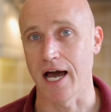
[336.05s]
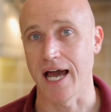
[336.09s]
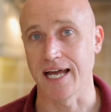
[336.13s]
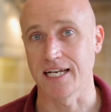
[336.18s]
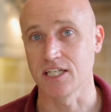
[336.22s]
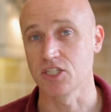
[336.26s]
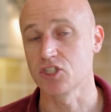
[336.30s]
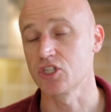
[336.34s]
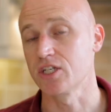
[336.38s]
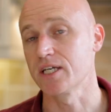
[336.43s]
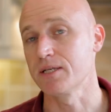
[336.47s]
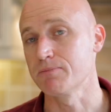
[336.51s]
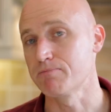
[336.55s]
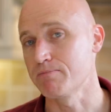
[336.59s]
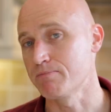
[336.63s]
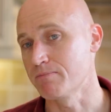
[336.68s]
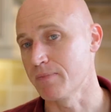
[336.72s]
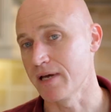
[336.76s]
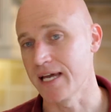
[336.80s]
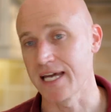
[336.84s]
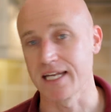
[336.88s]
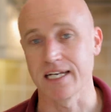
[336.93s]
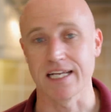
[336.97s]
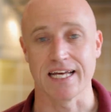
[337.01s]
energy
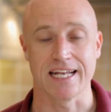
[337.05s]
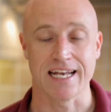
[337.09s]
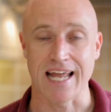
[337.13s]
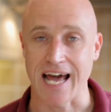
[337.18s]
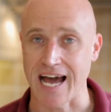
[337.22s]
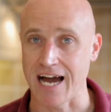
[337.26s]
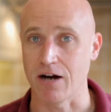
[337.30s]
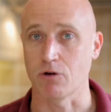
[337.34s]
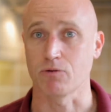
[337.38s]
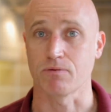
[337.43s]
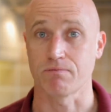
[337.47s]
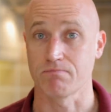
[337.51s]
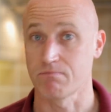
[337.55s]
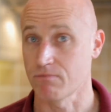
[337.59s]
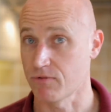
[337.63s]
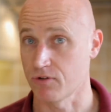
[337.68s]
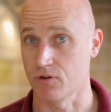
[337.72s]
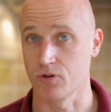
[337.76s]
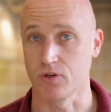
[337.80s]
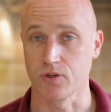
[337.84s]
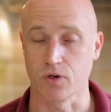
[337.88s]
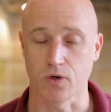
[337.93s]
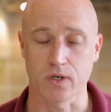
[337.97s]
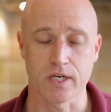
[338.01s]
in and out
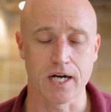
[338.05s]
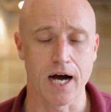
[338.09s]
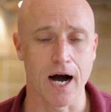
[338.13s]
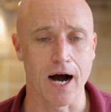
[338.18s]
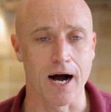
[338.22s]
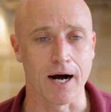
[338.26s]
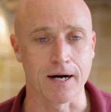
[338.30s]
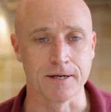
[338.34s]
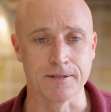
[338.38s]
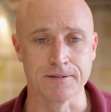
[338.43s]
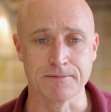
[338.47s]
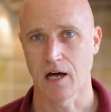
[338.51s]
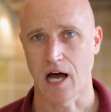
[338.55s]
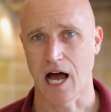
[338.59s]
through your car.